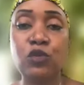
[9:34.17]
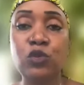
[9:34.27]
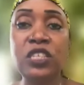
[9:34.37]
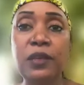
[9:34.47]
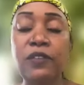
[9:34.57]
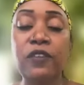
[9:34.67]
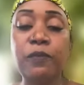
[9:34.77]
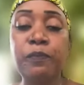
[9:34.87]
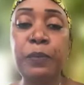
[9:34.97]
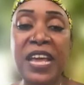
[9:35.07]
And that's
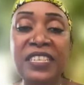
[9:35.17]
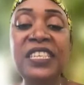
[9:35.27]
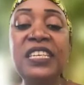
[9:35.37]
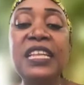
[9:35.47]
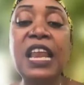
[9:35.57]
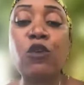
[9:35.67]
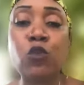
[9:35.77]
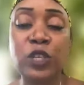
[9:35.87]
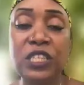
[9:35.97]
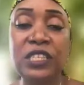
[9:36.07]
part of
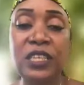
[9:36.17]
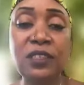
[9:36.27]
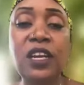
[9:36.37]
biodiversity,